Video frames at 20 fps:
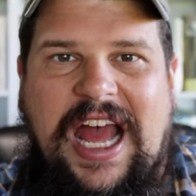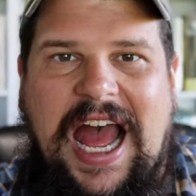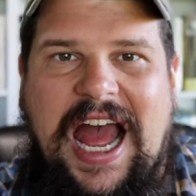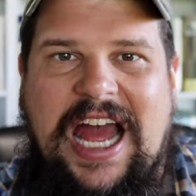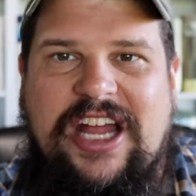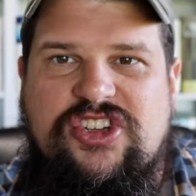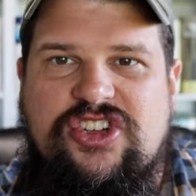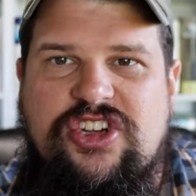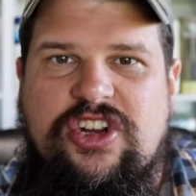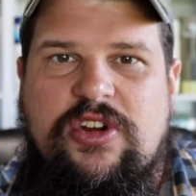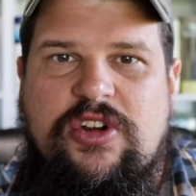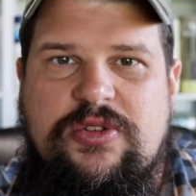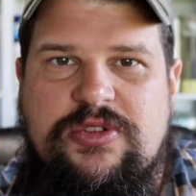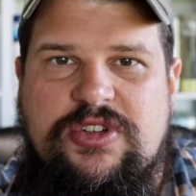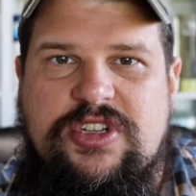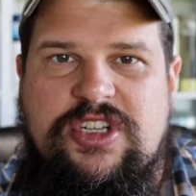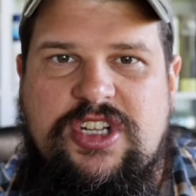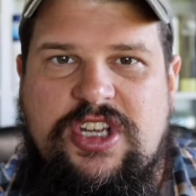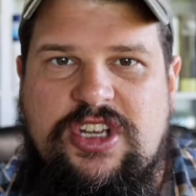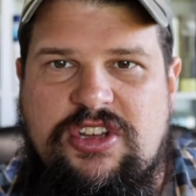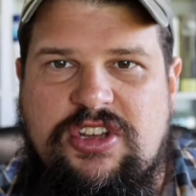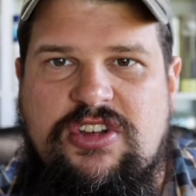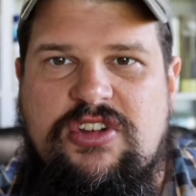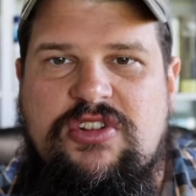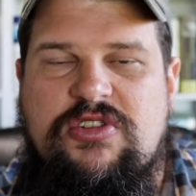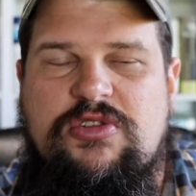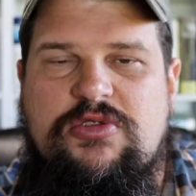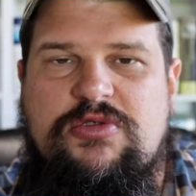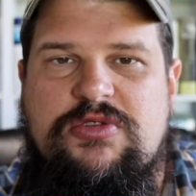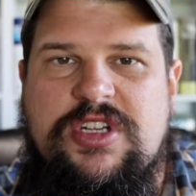I chose to
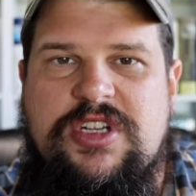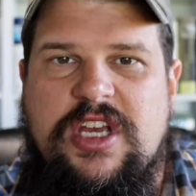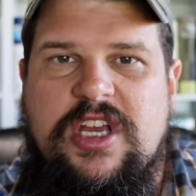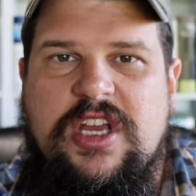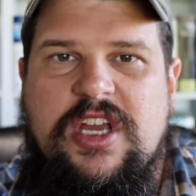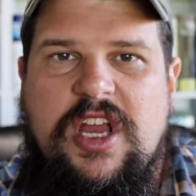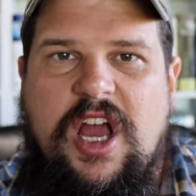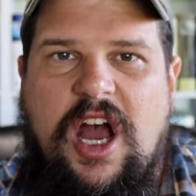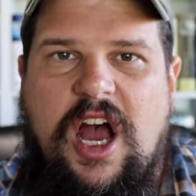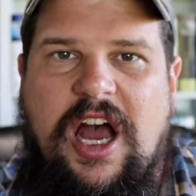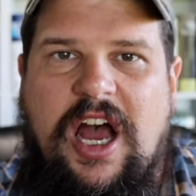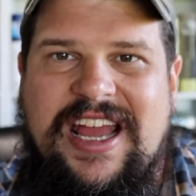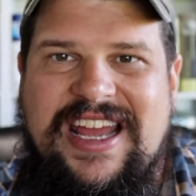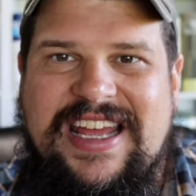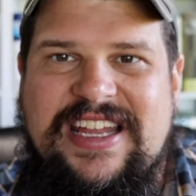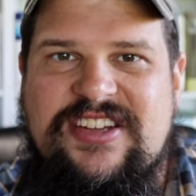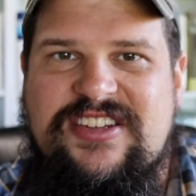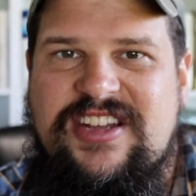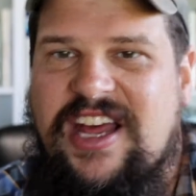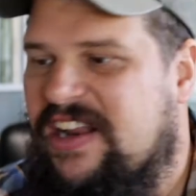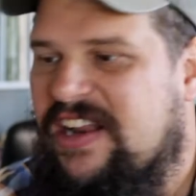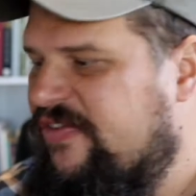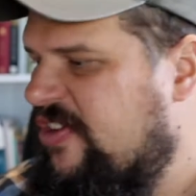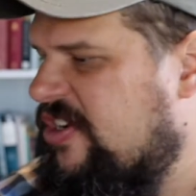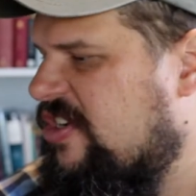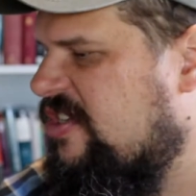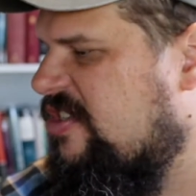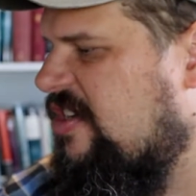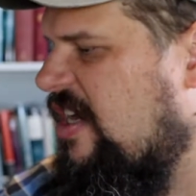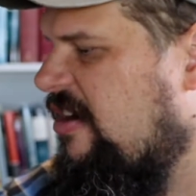use inside of
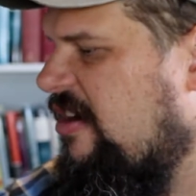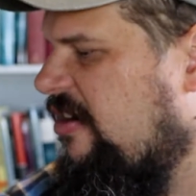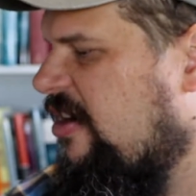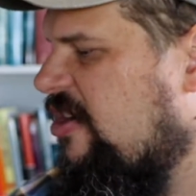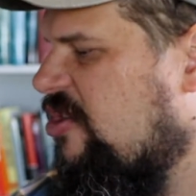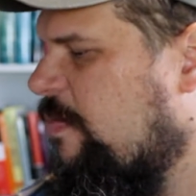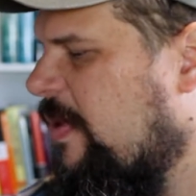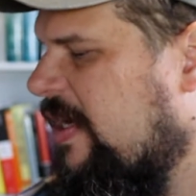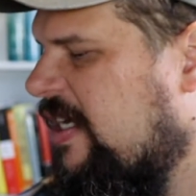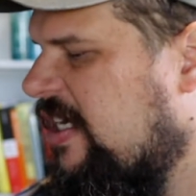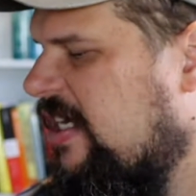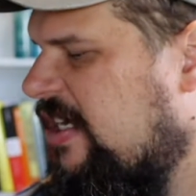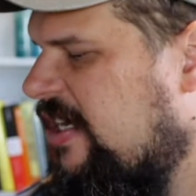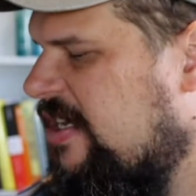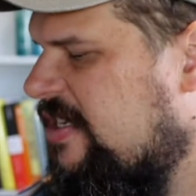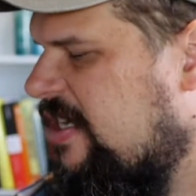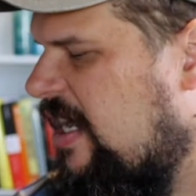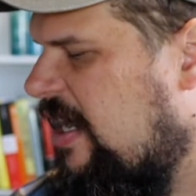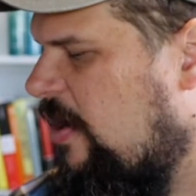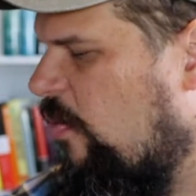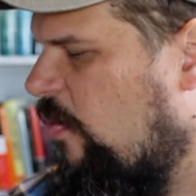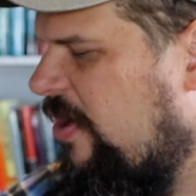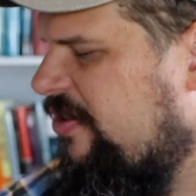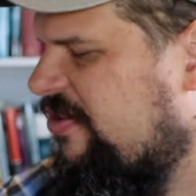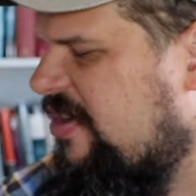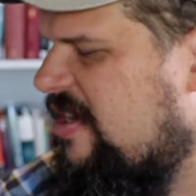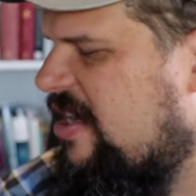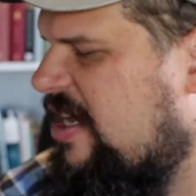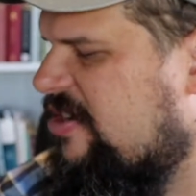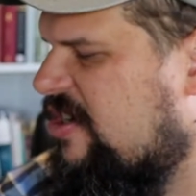this series, because it
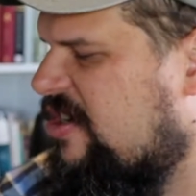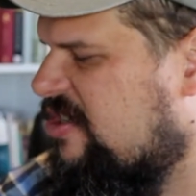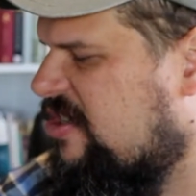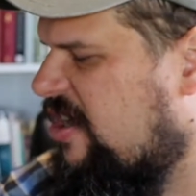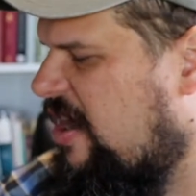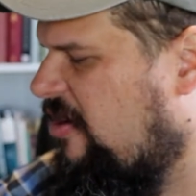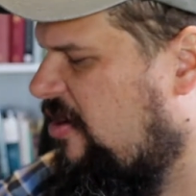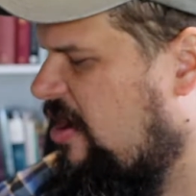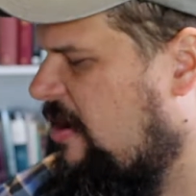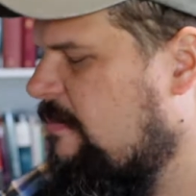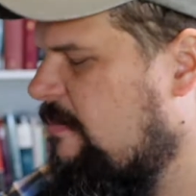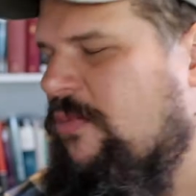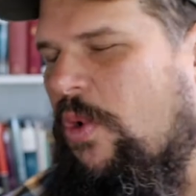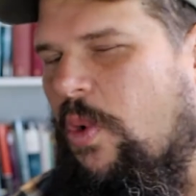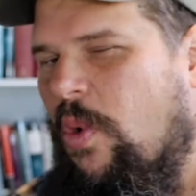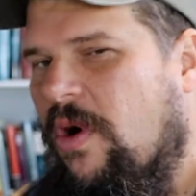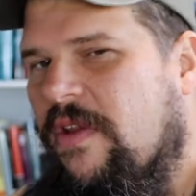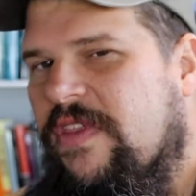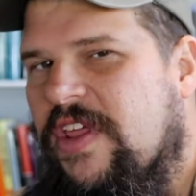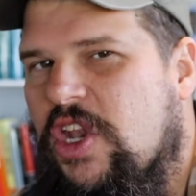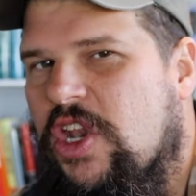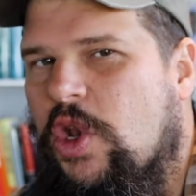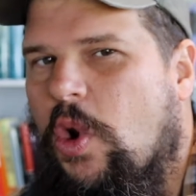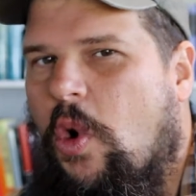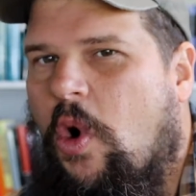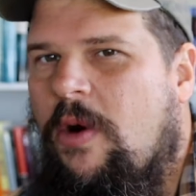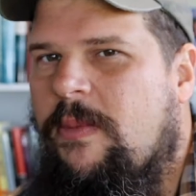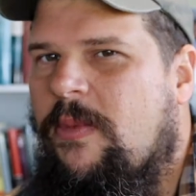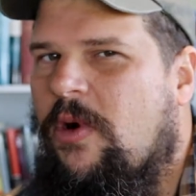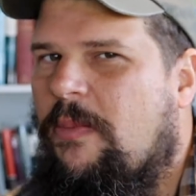wasn't necessarily more than
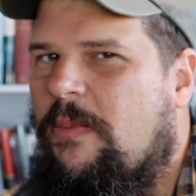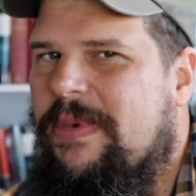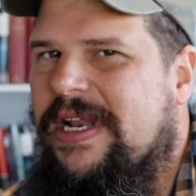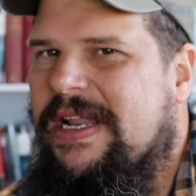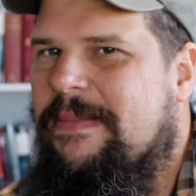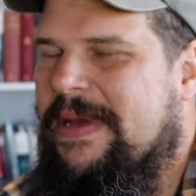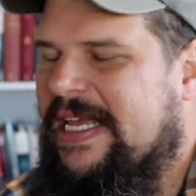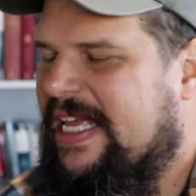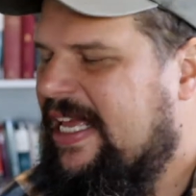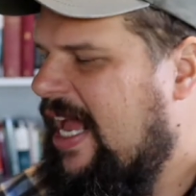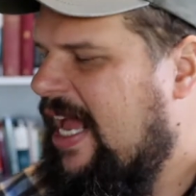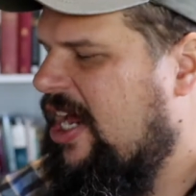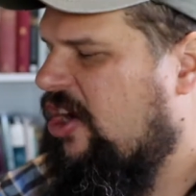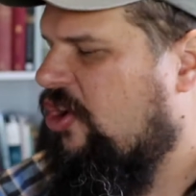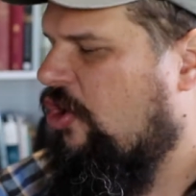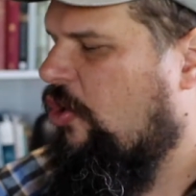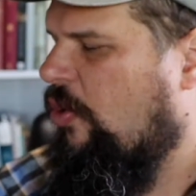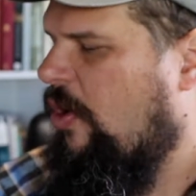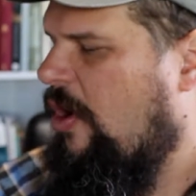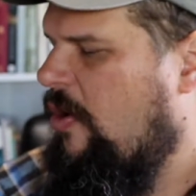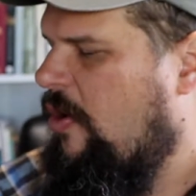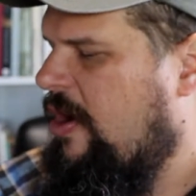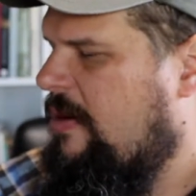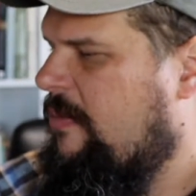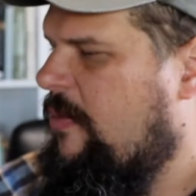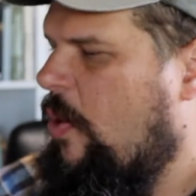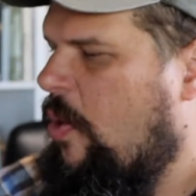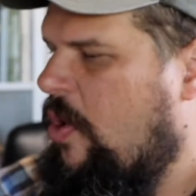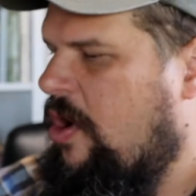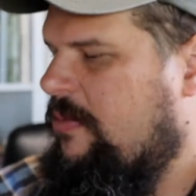normal, but it began
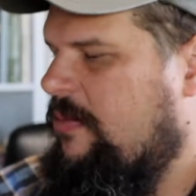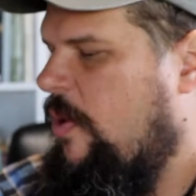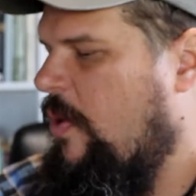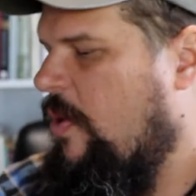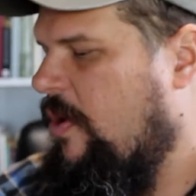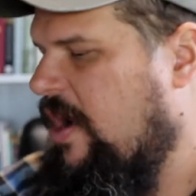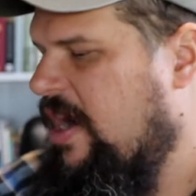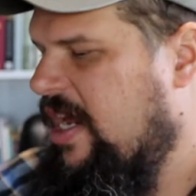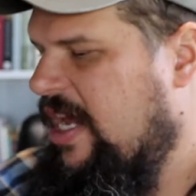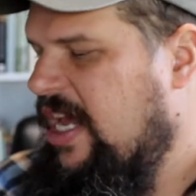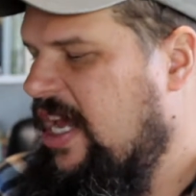growing more and more.